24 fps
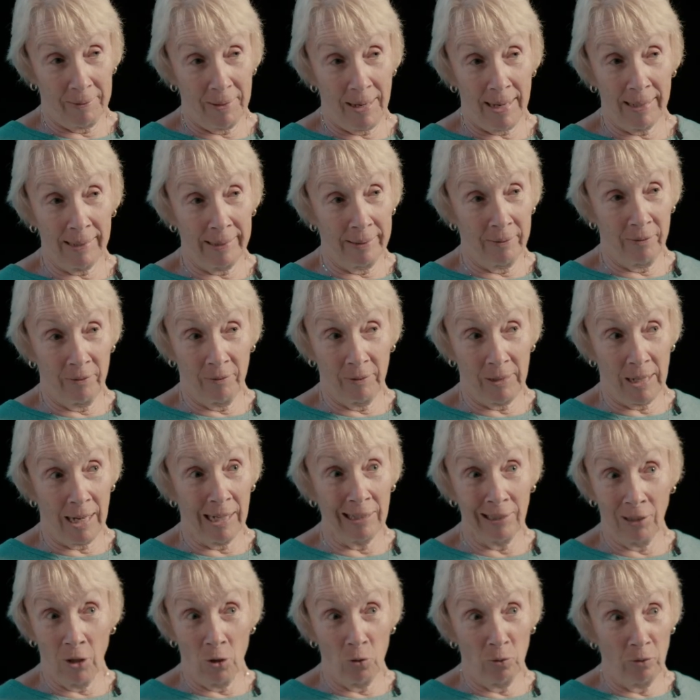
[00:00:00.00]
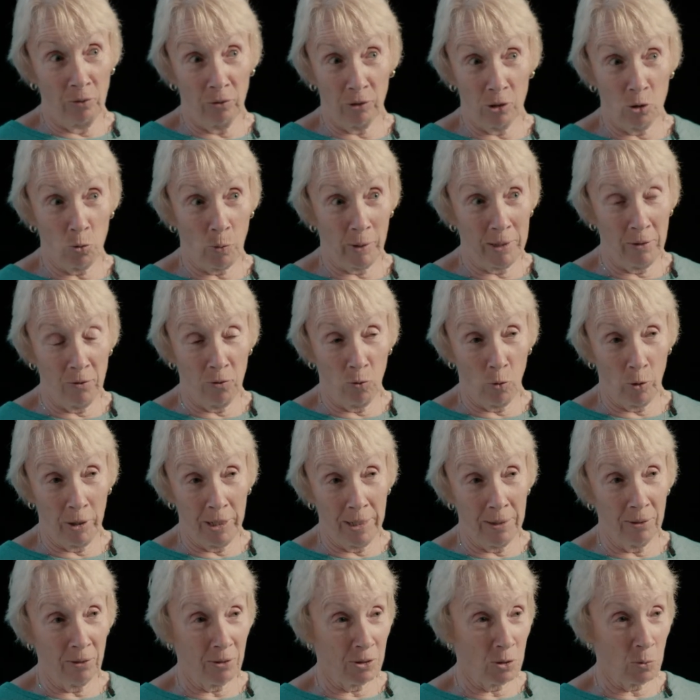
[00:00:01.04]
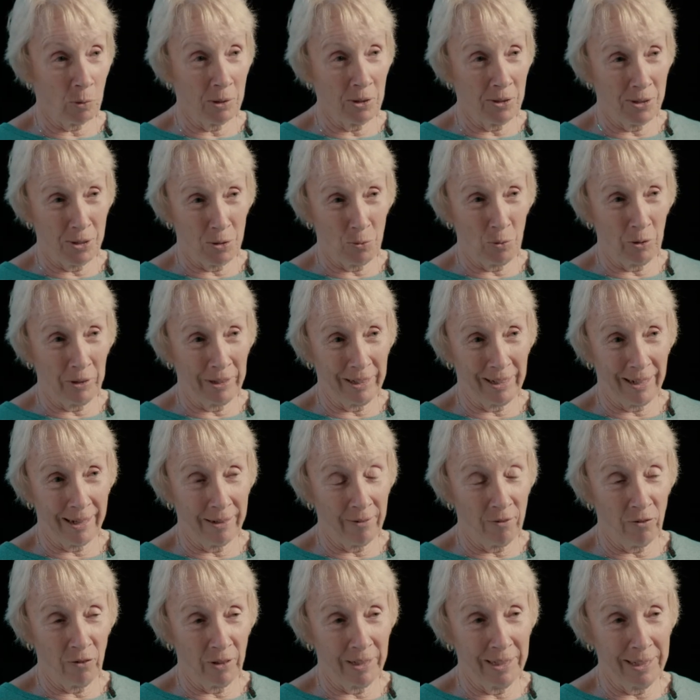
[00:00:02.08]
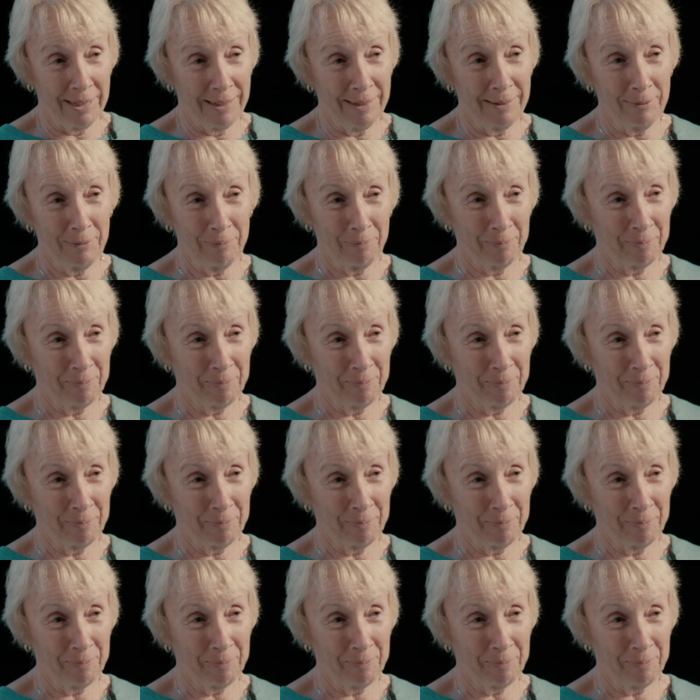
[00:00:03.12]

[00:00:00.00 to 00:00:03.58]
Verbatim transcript: I lived alone for 24 years, which is really kind of funny.